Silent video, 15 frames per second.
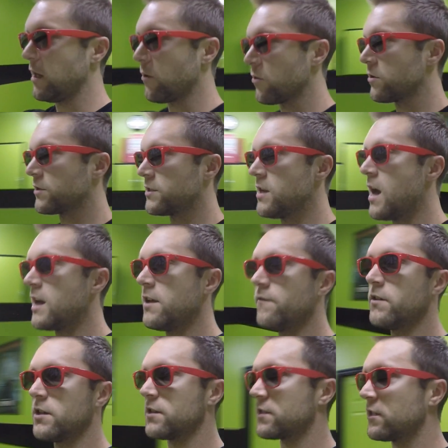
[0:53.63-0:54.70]
There was not
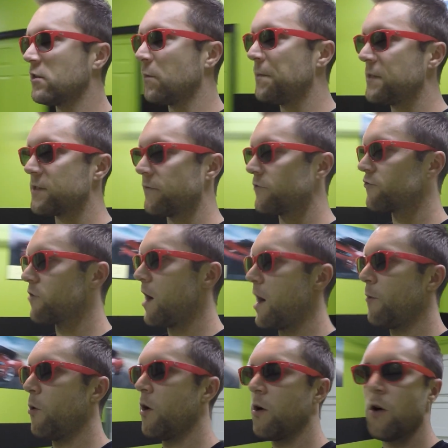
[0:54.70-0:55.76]
even a single piece of
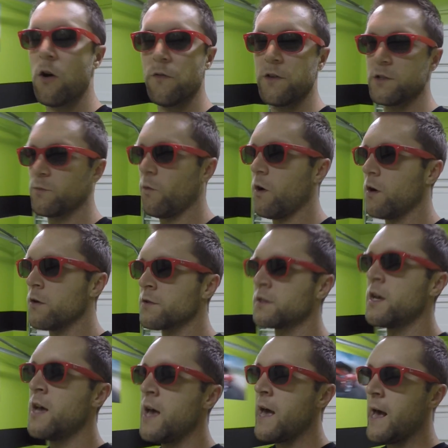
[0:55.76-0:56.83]
drywall on these
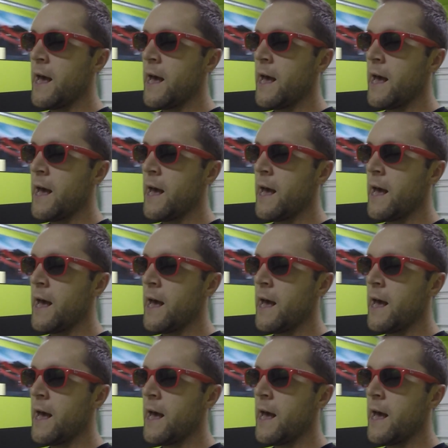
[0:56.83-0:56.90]
walls,